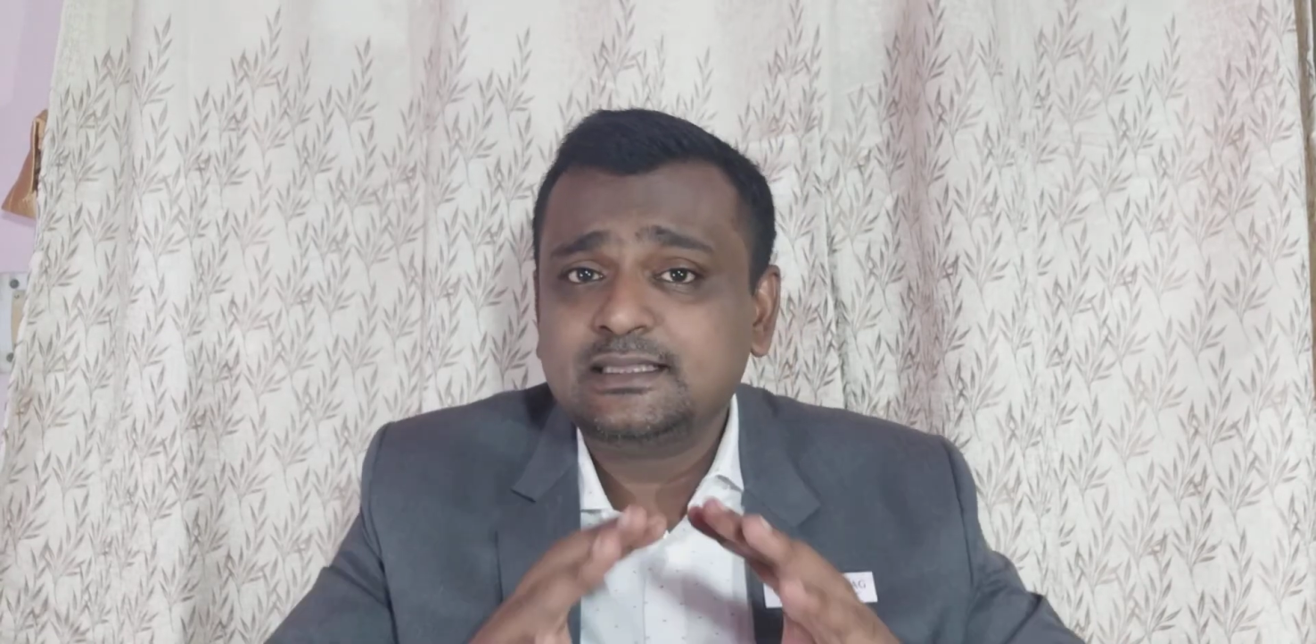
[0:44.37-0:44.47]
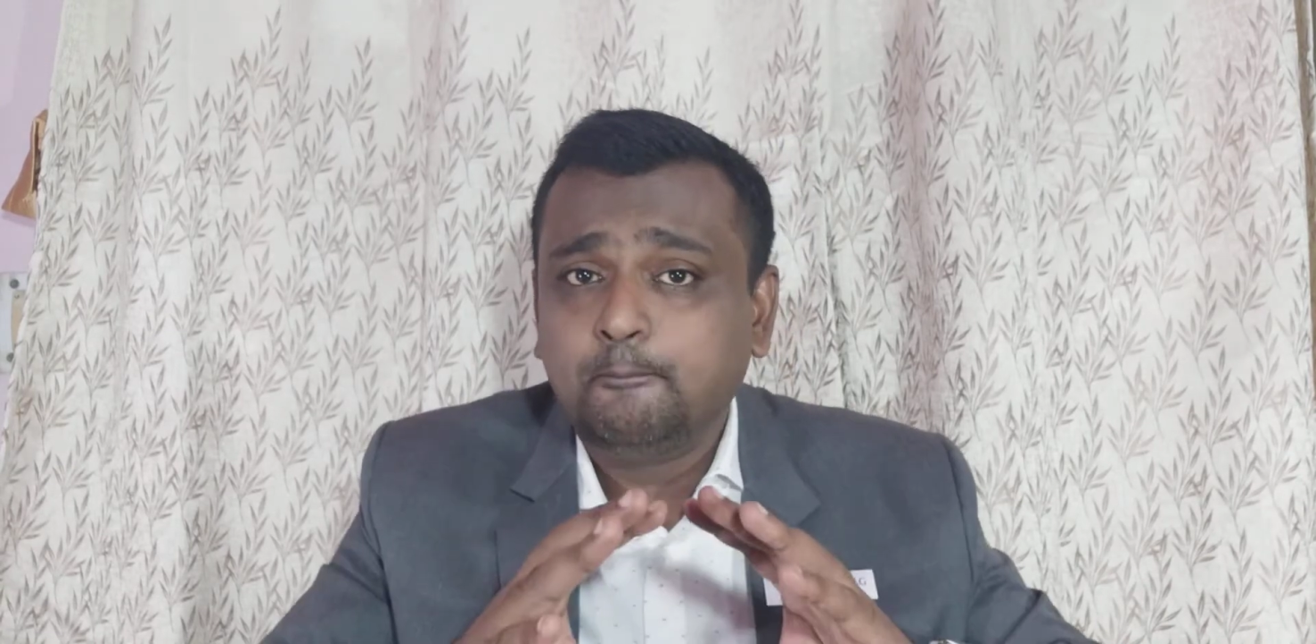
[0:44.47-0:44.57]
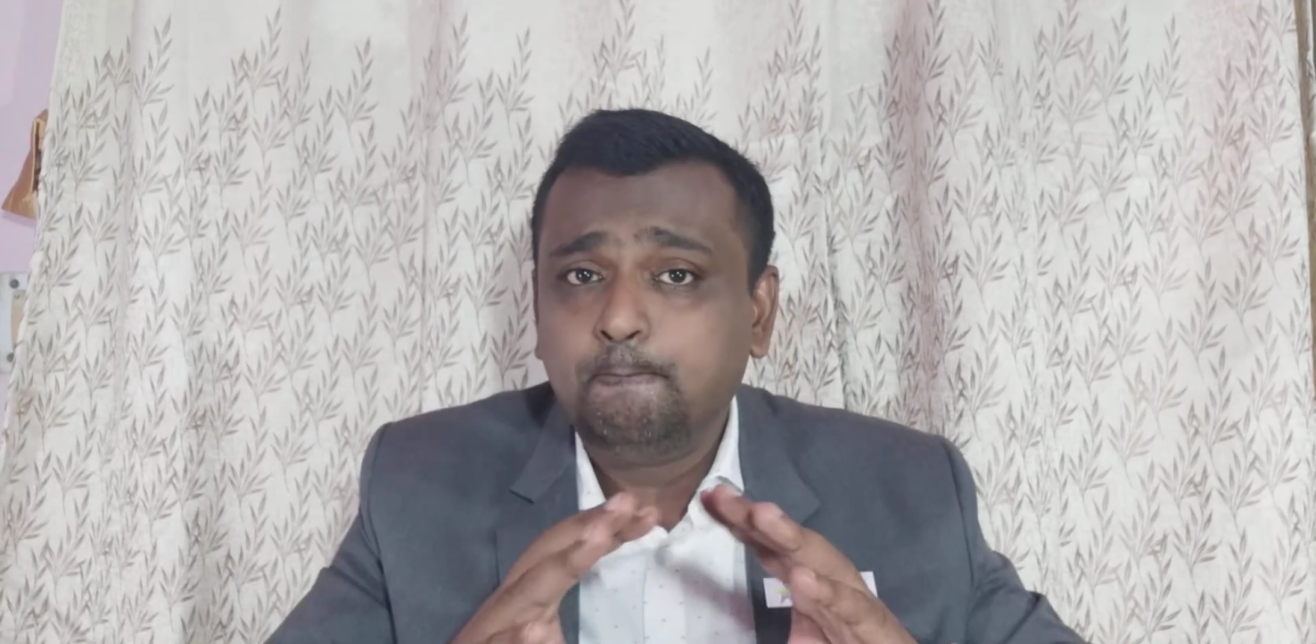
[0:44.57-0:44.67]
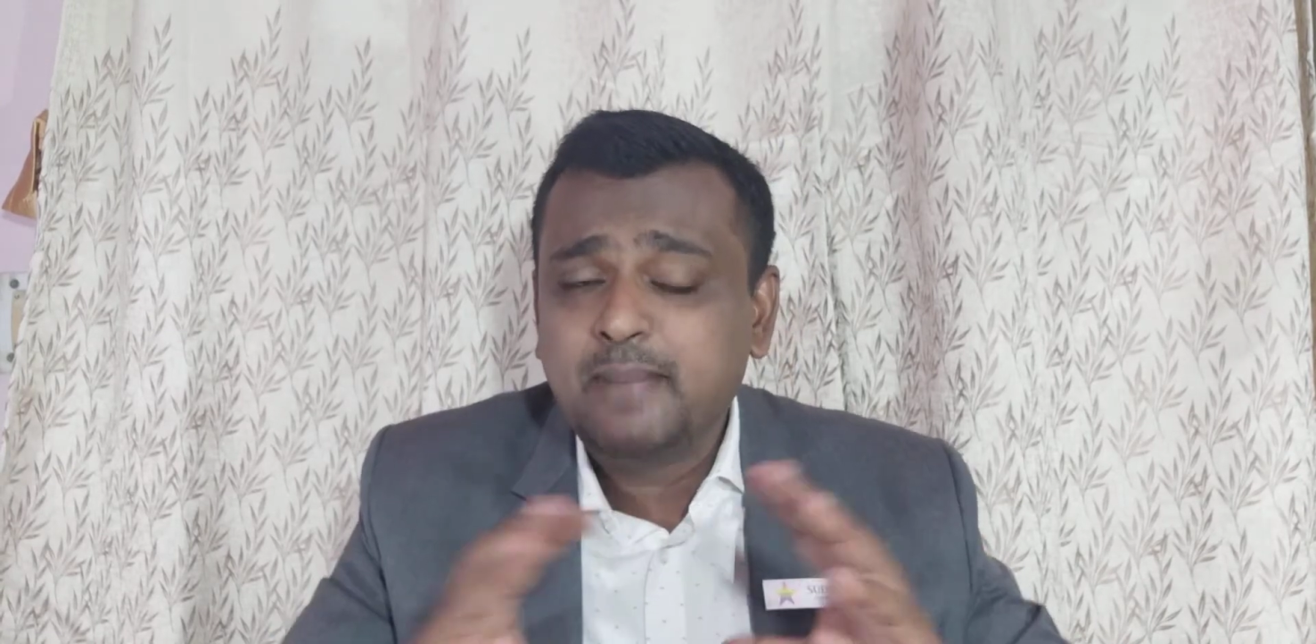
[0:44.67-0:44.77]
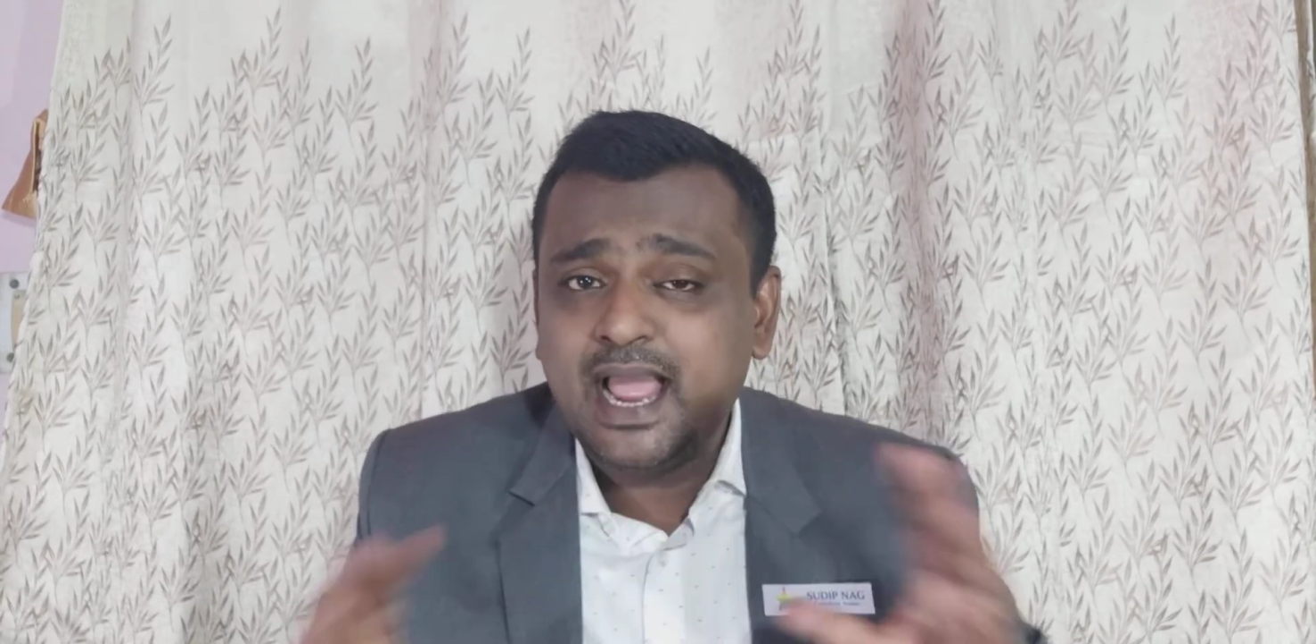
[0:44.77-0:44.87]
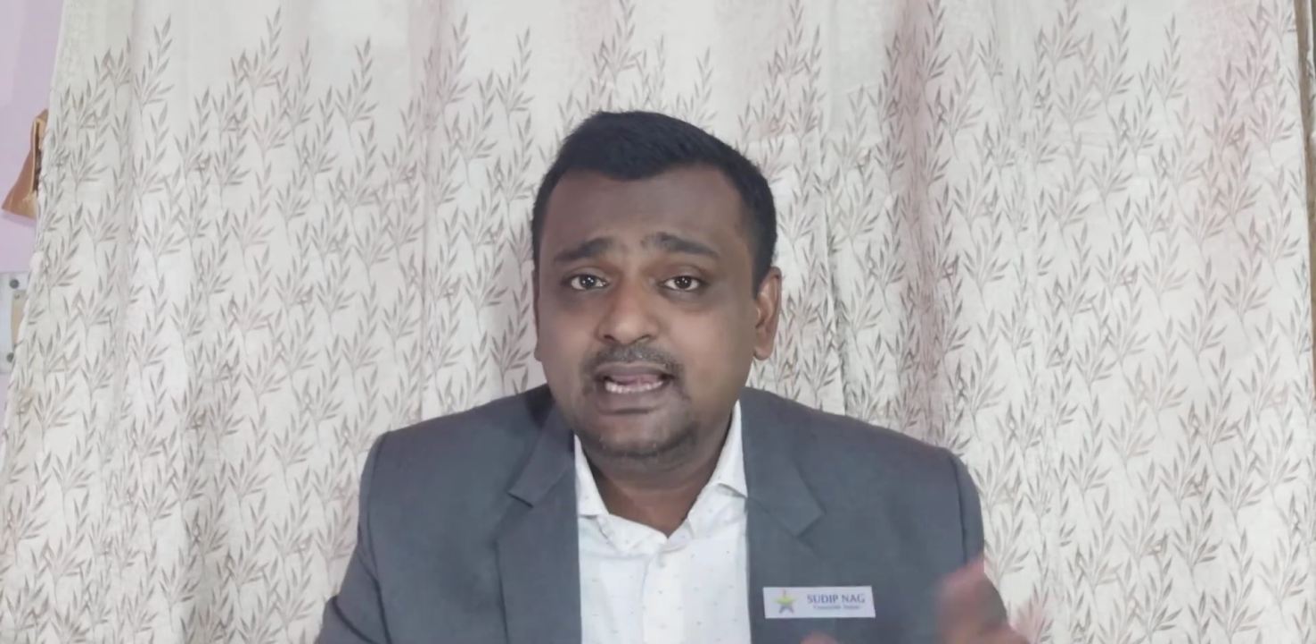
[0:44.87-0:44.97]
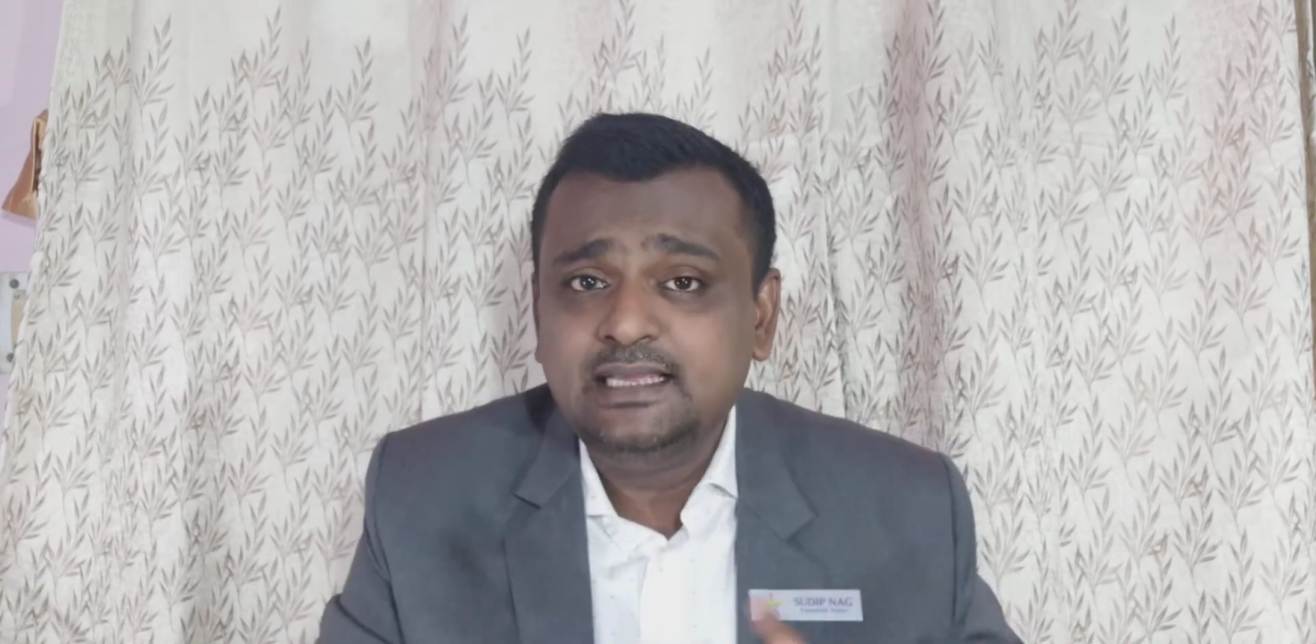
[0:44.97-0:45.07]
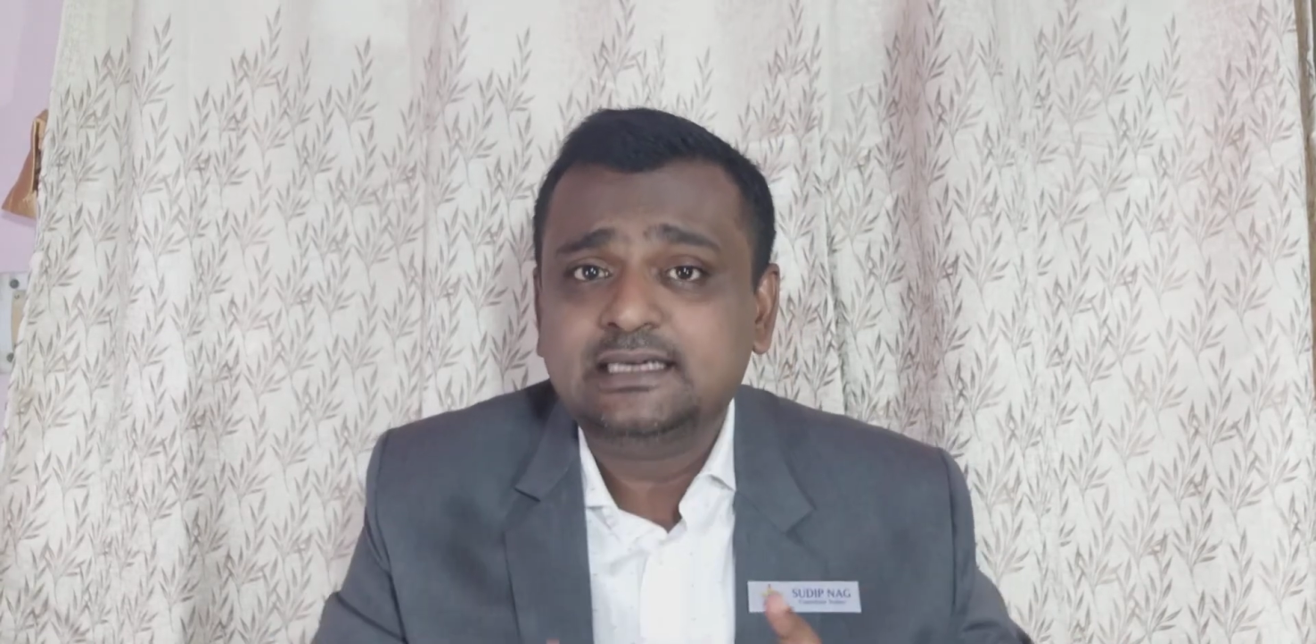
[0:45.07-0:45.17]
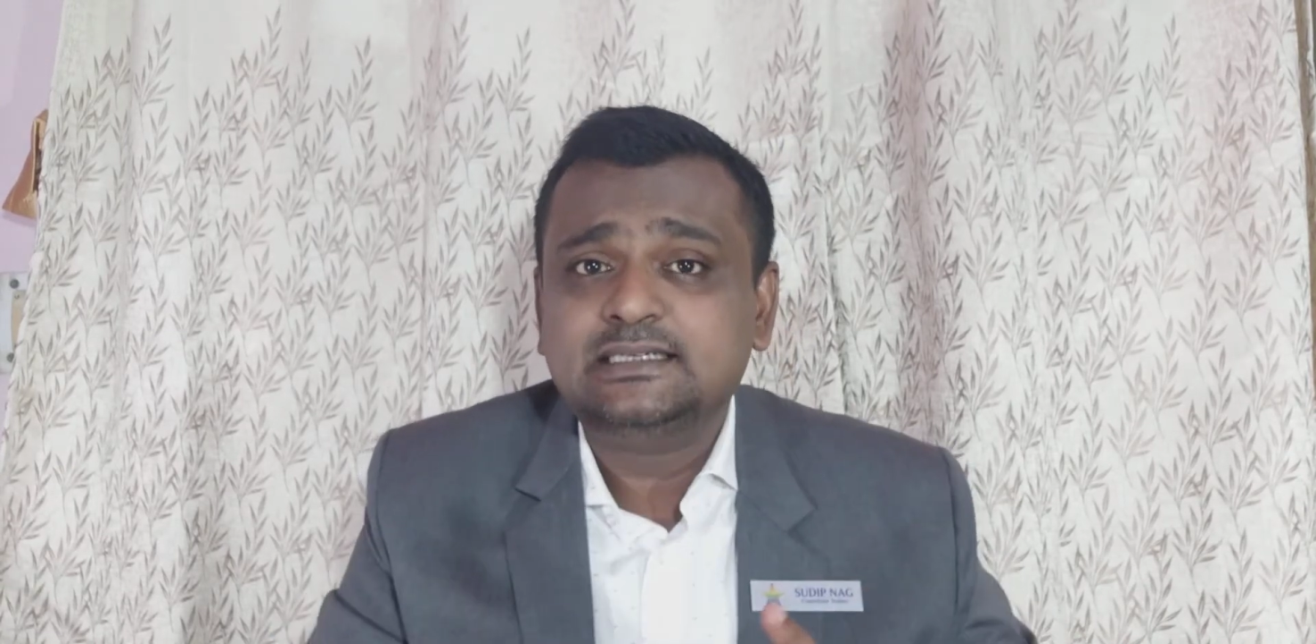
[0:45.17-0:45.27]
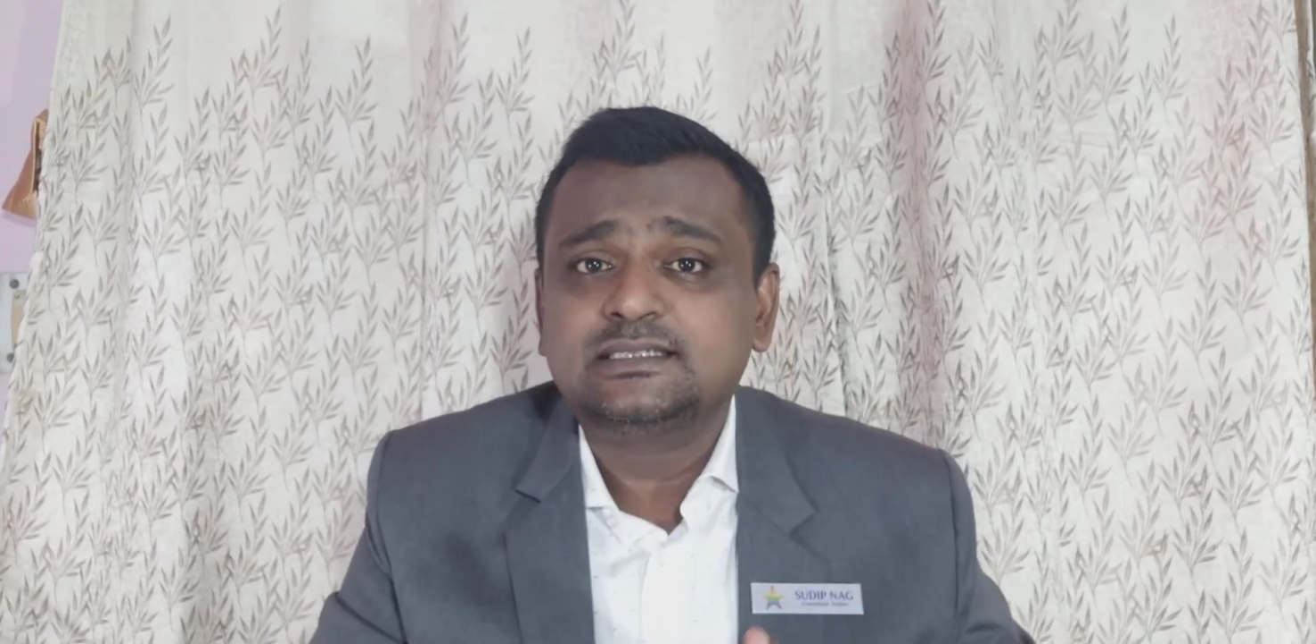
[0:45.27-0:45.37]
the
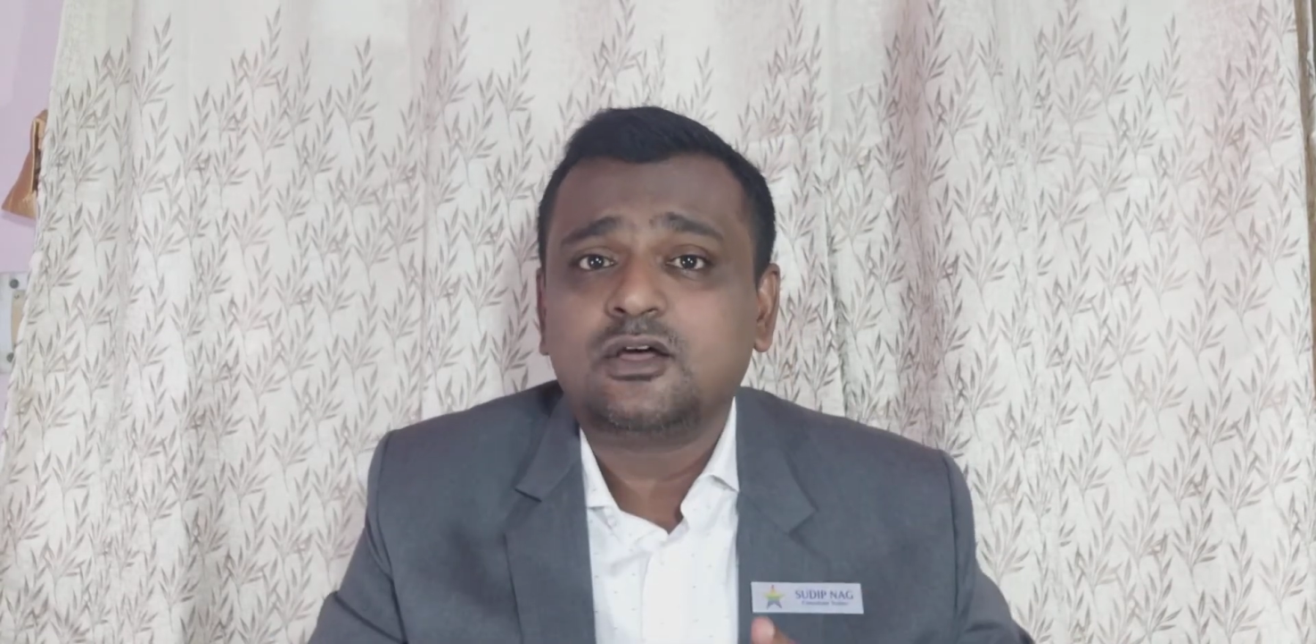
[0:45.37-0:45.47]
barriers